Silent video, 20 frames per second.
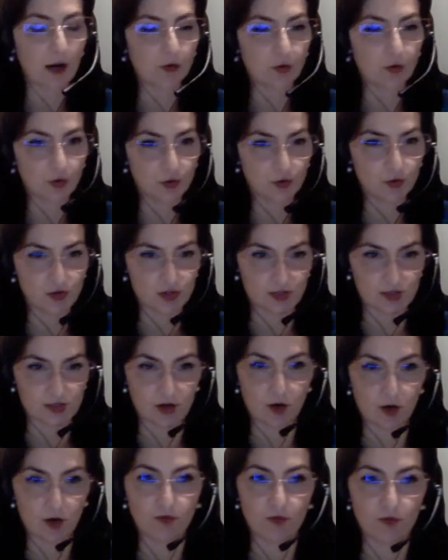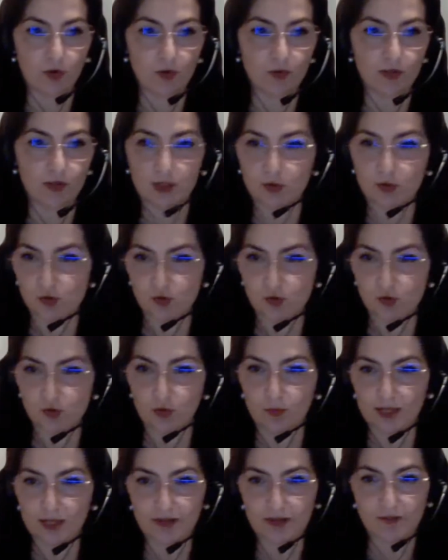to use a cell phone and
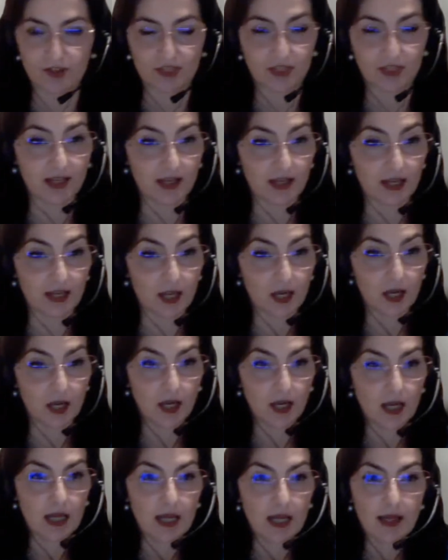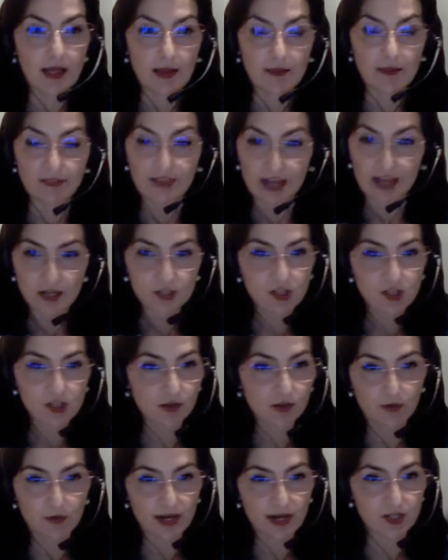Zoom and everything. Their
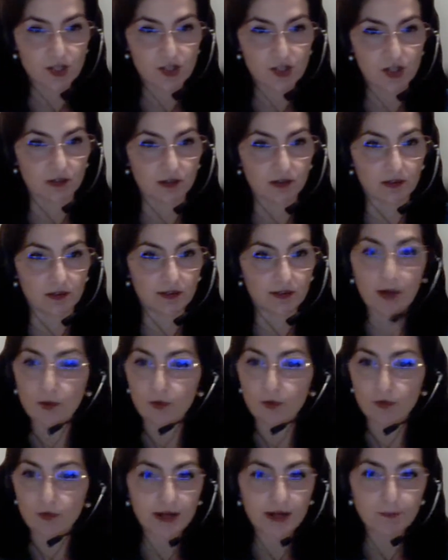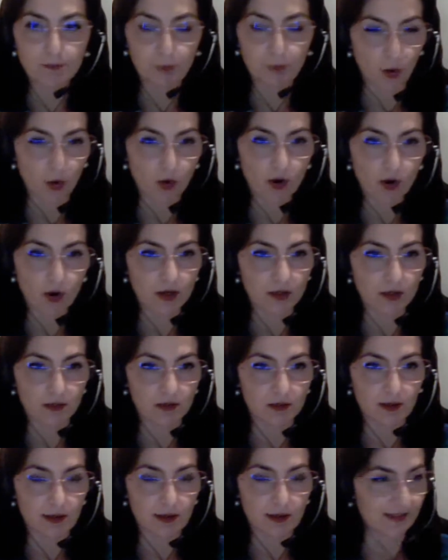generation, they were already born.
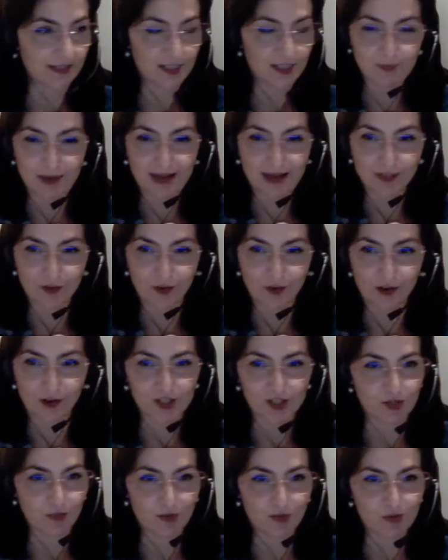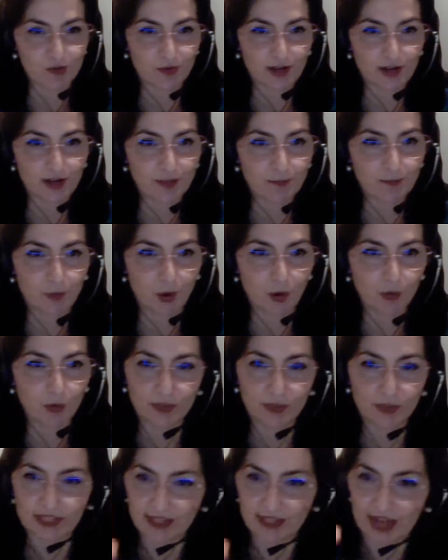At least my daughter, she was already born
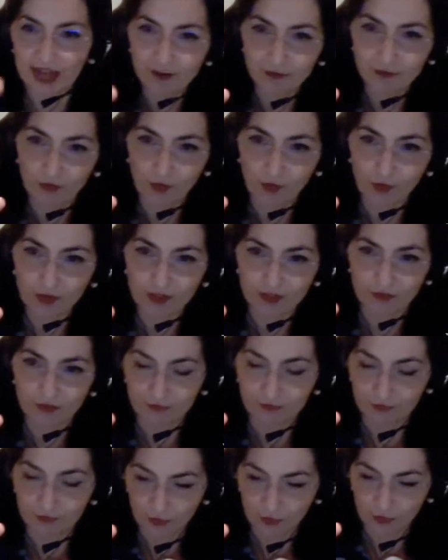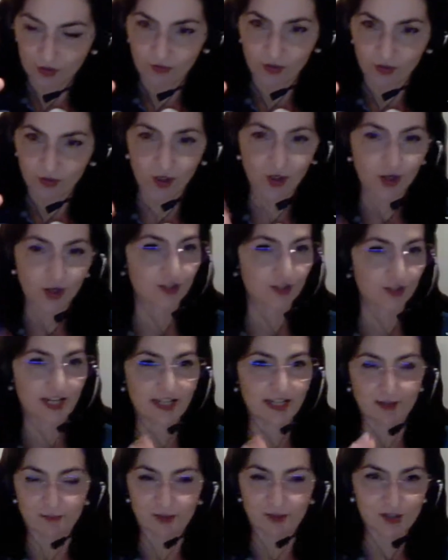with an iPhone in front of her,
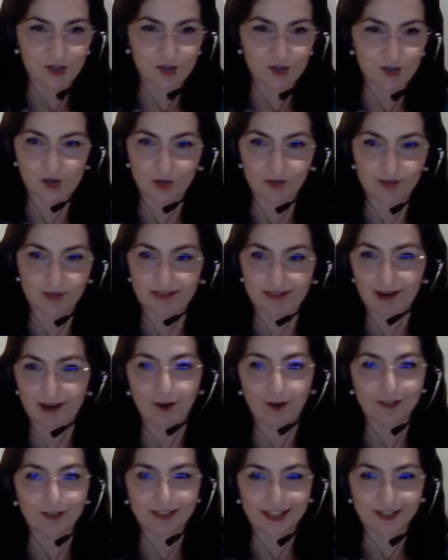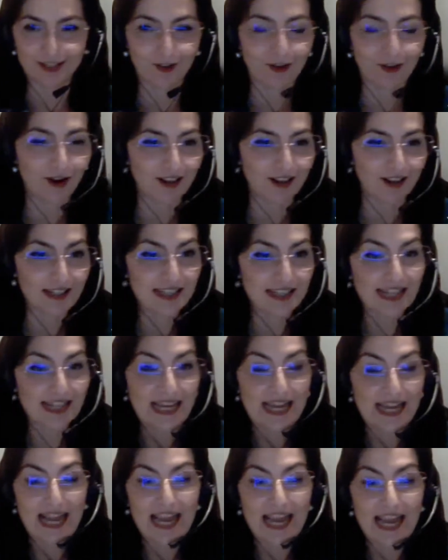taking pictures all day long.
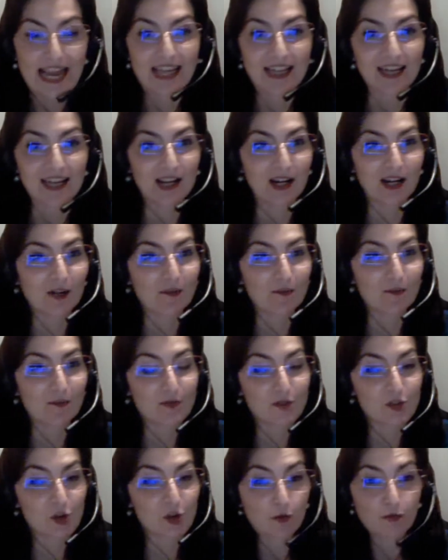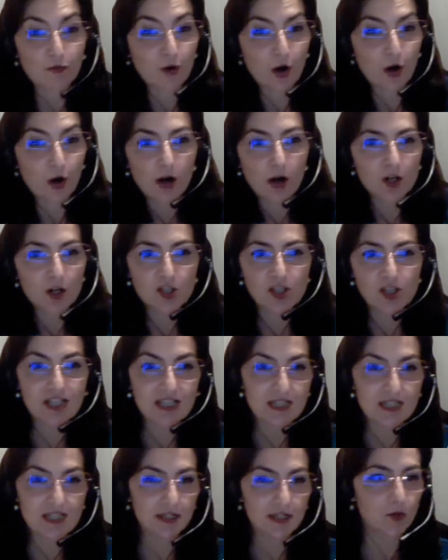And so for her, she
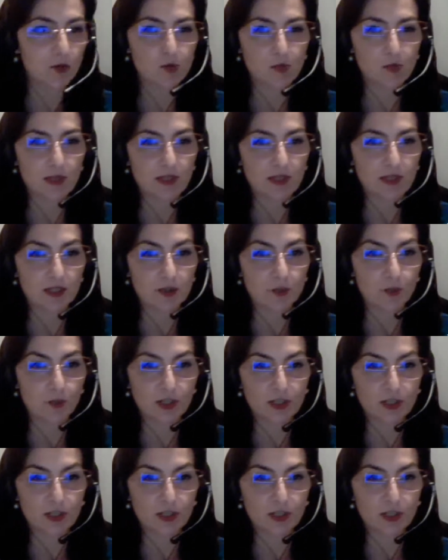deals with it with